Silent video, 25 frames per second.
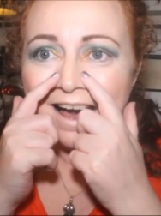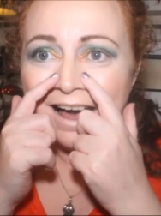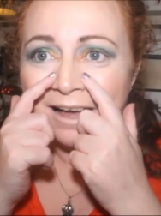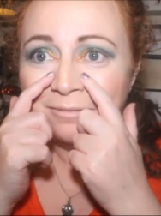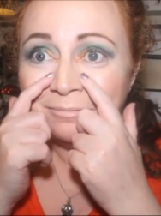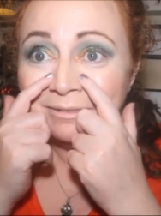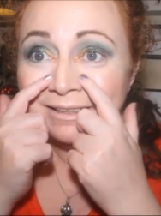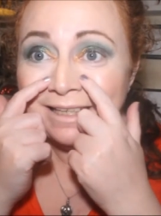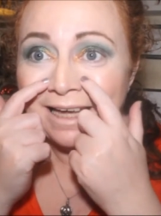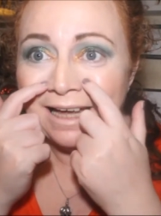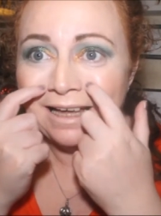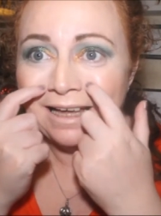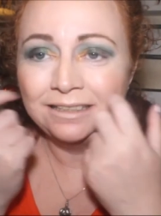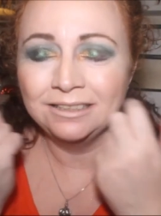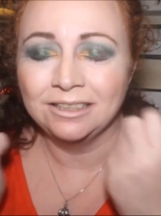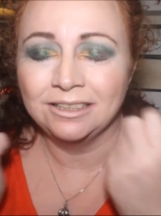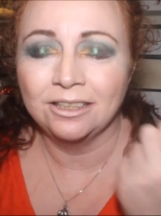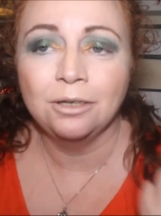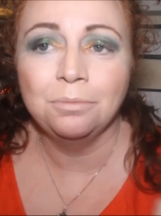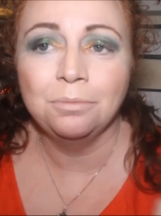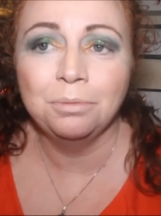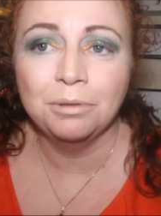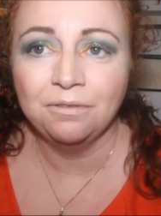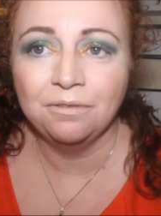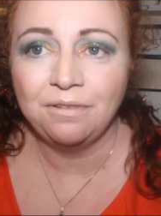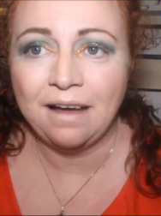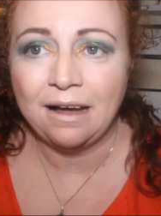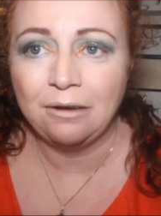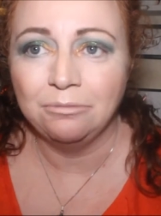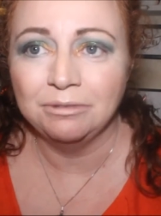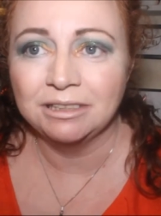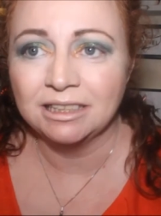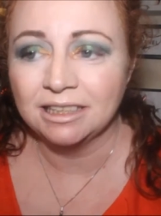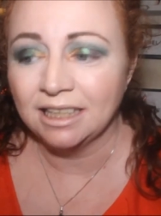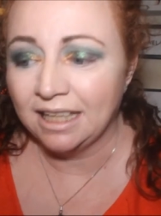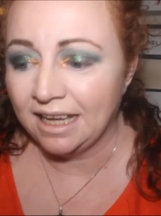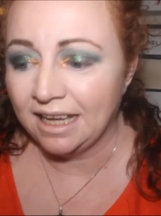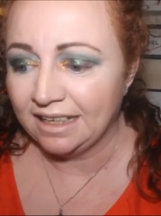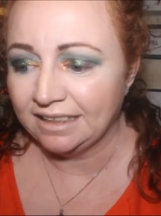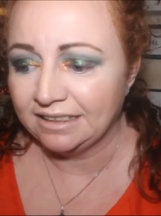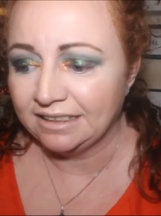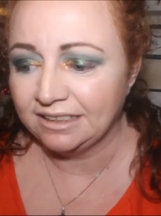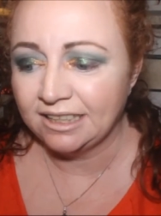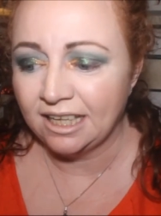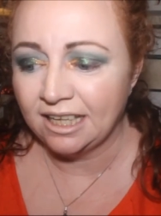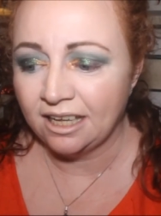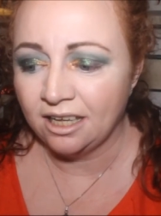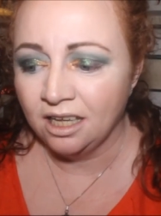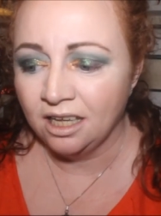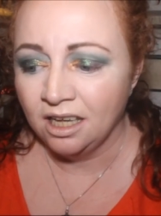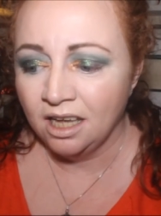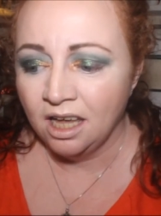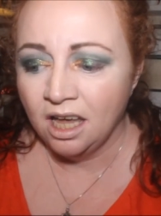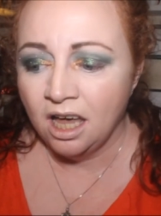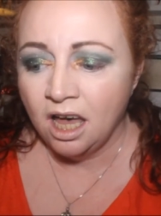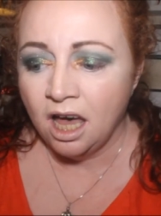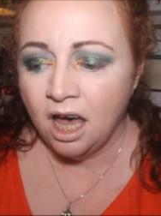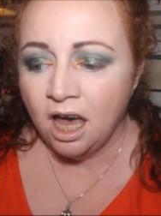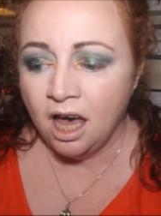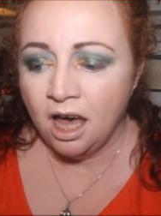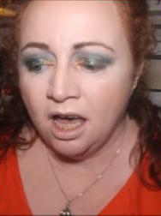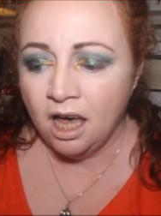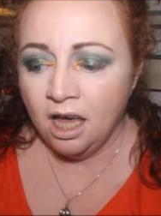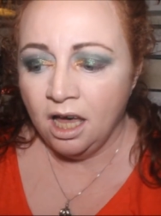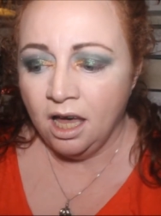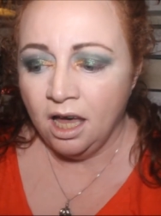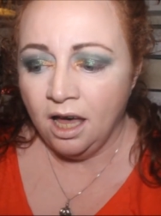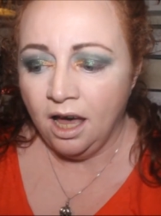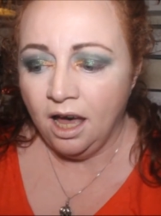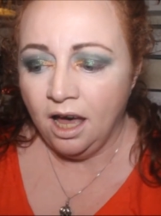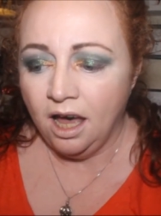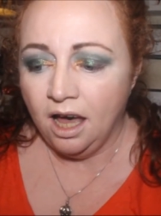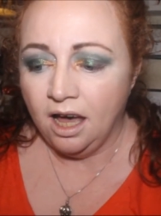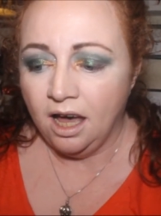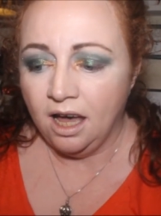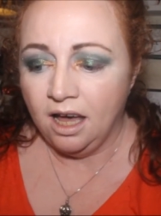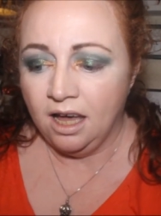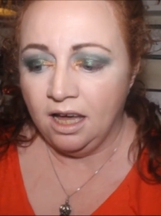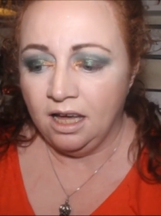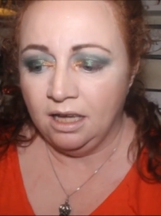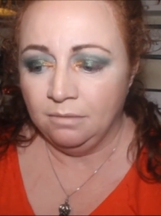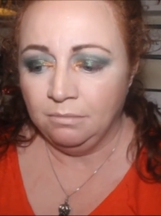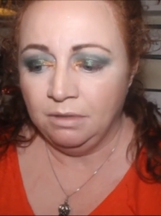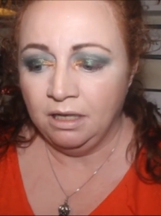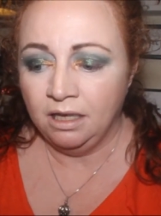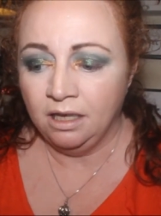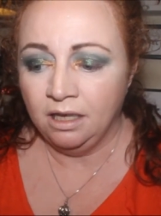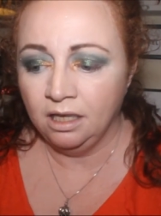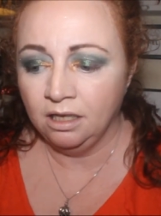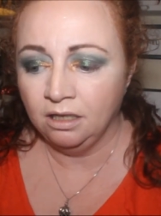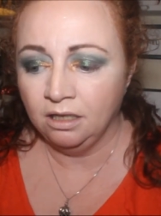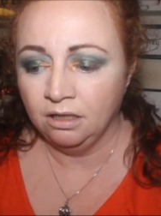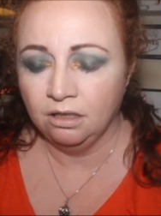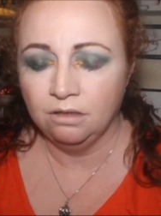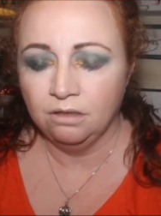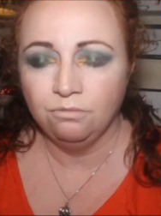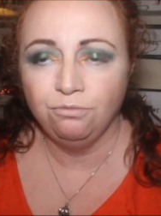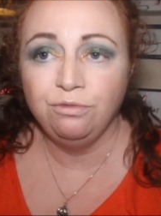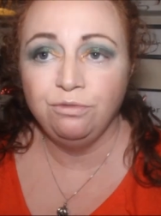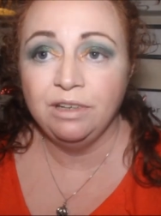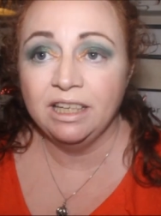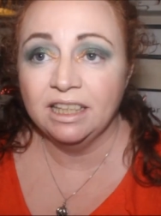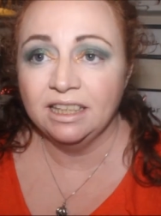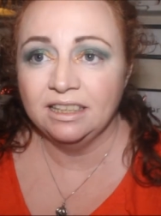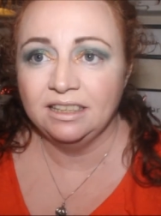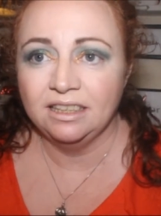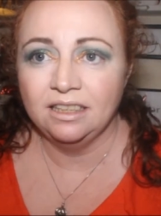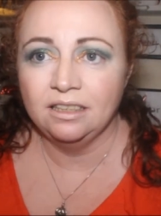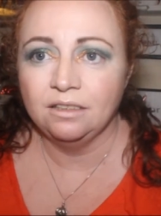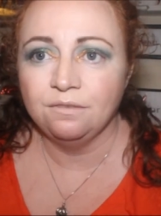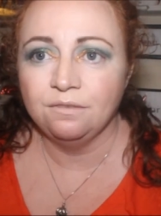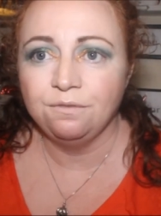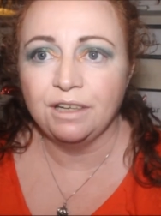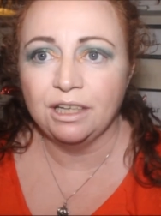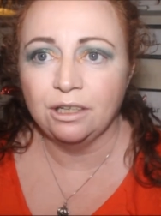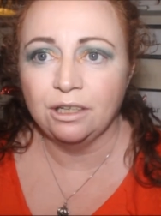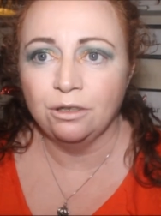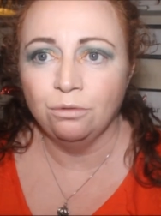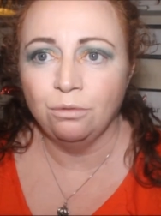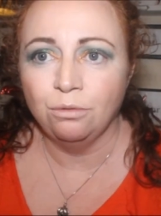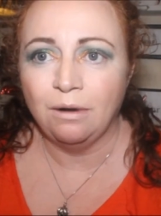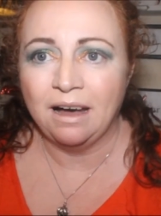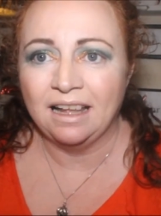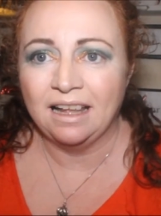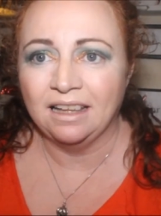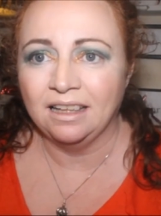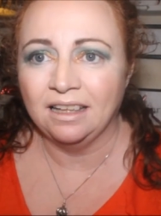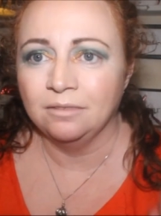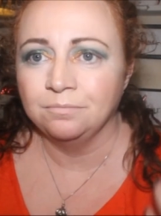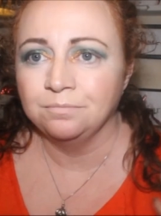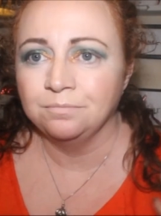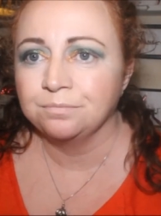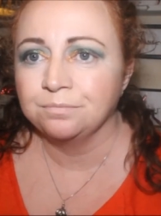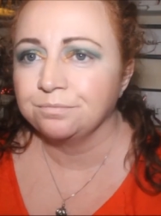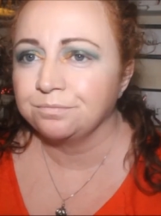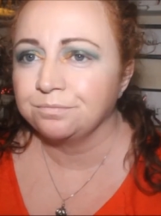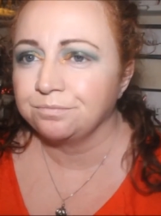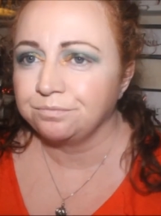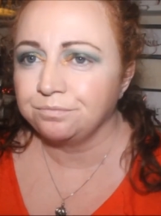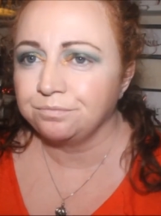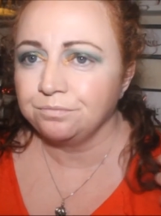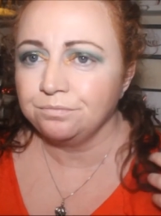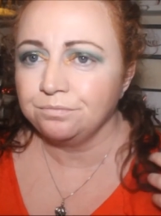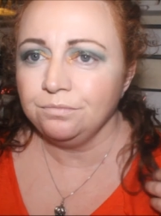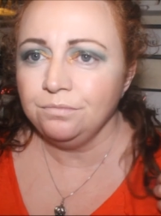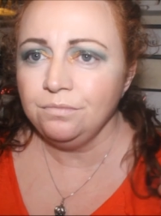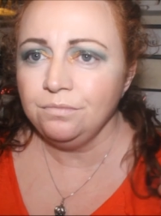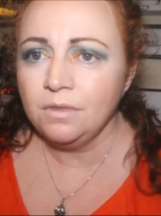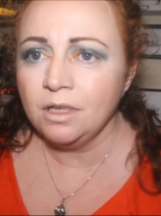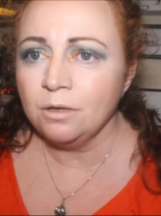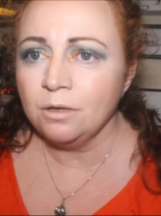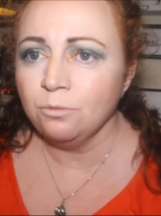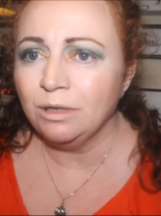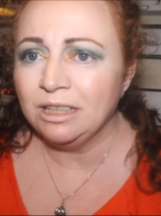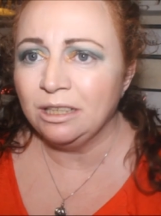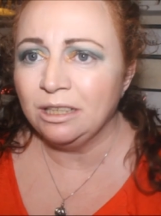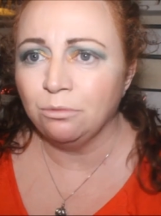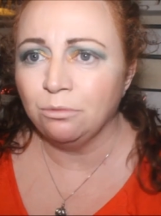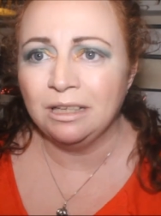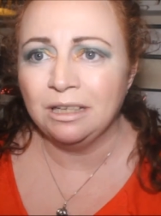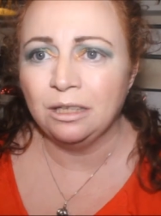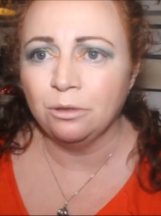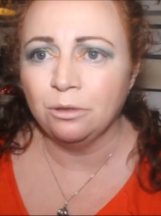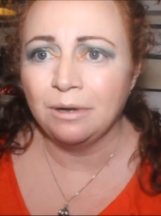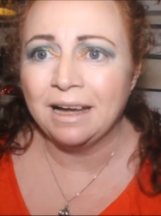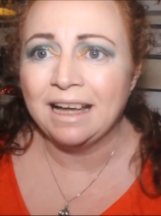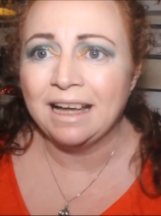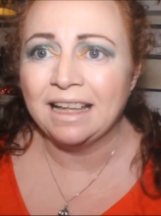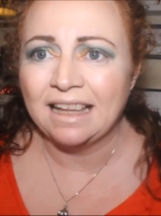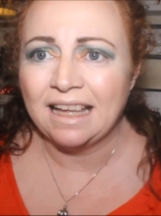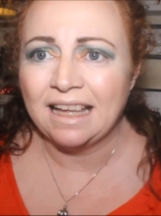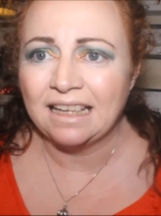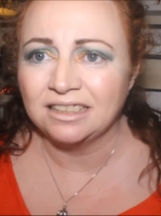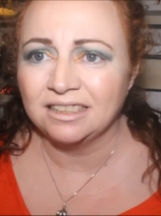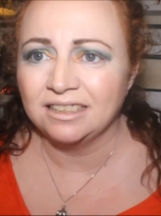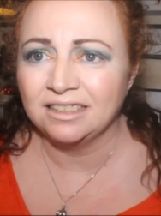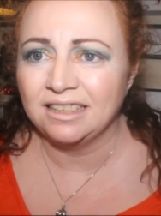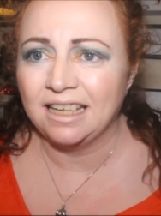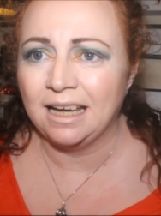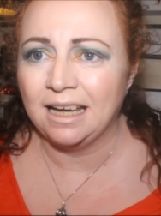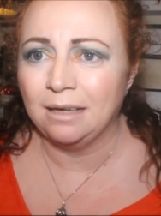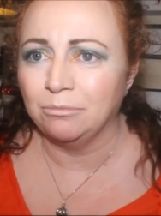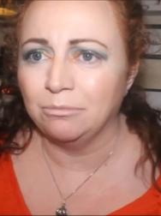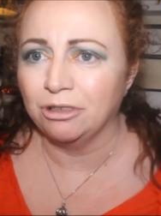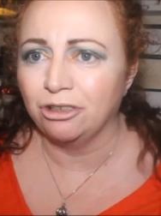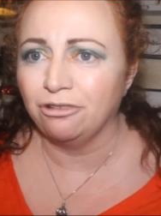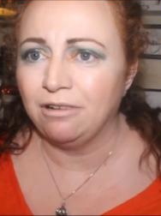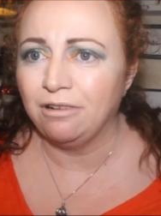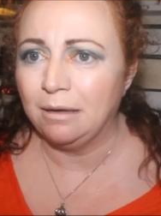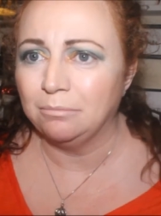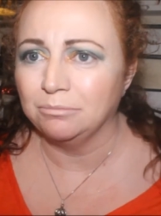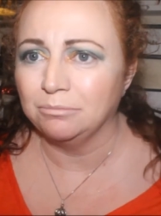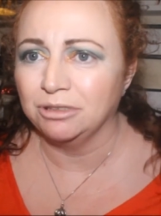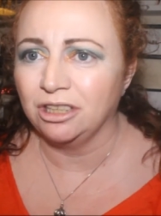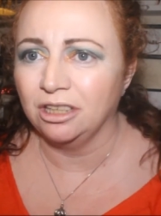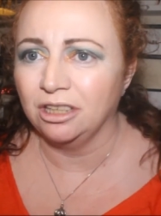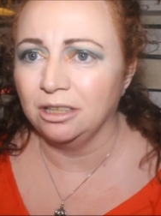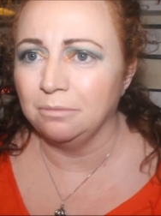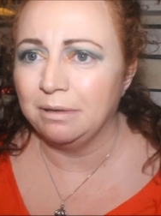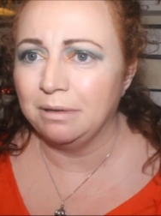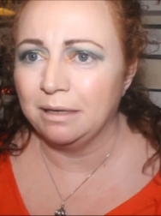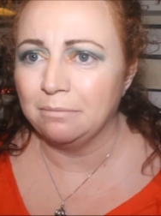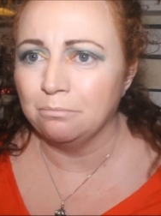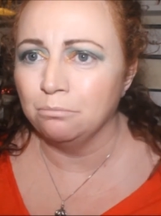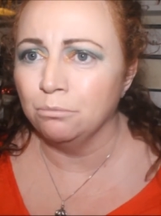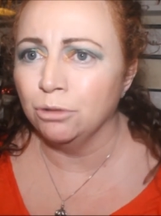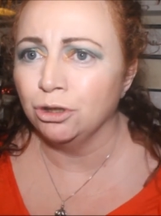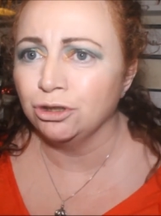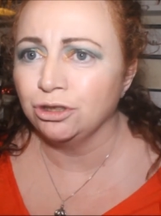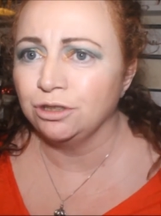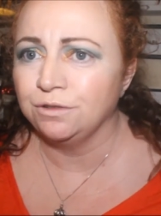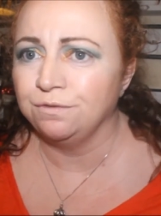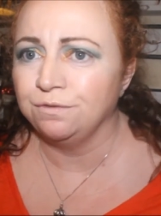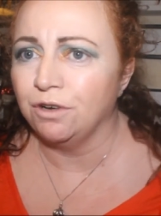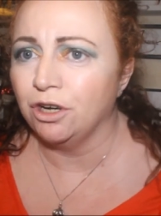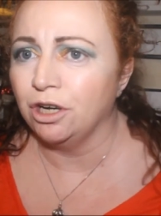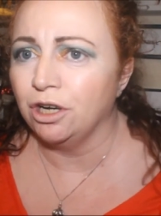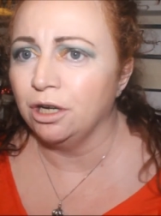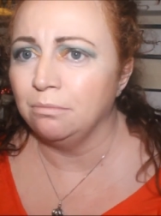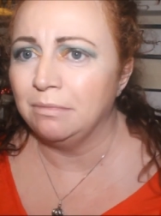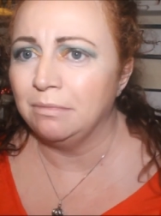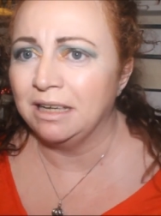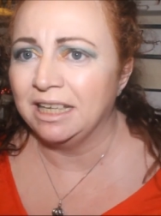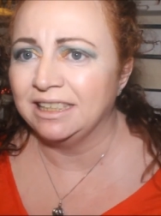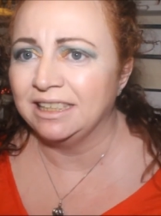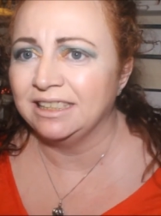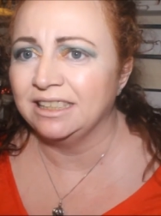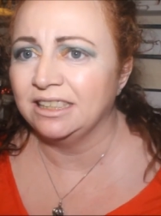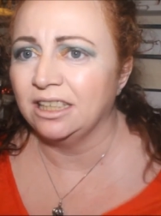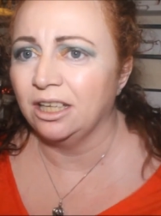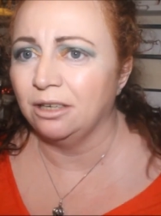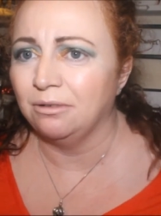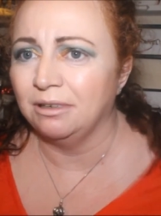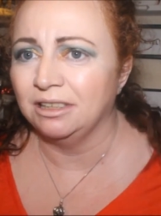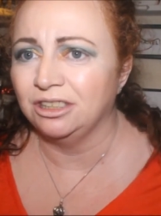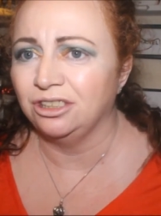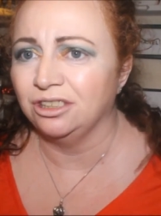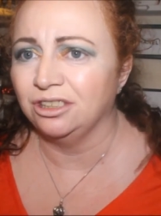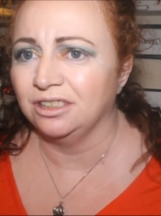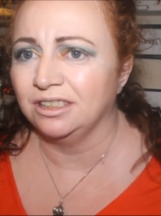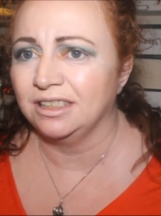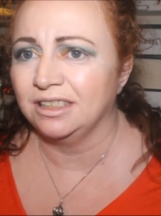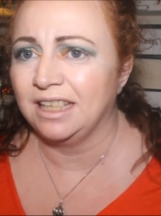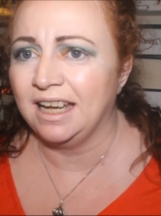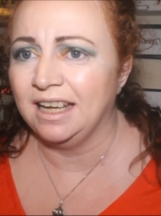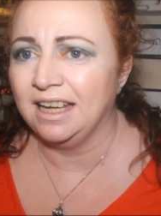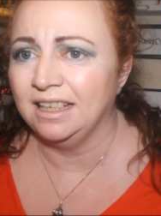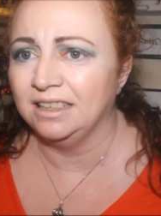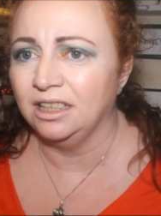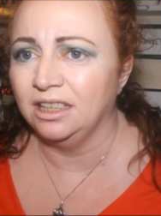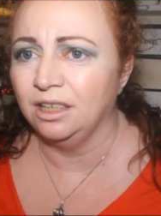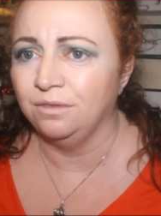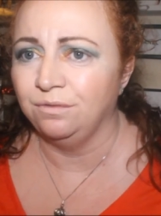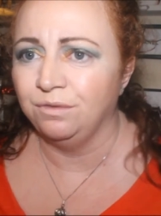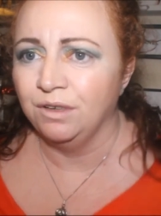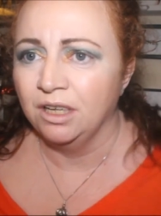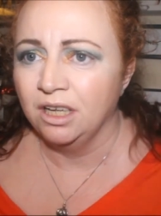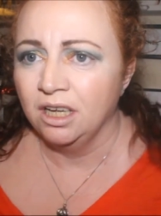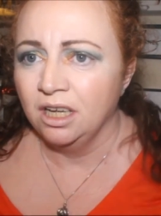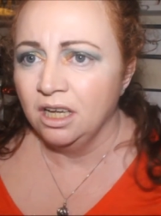um, yeah, it's a couple of hours later. Um, really didn't feel well when I went away last time. The cramps got a bit much for me, so I just kind of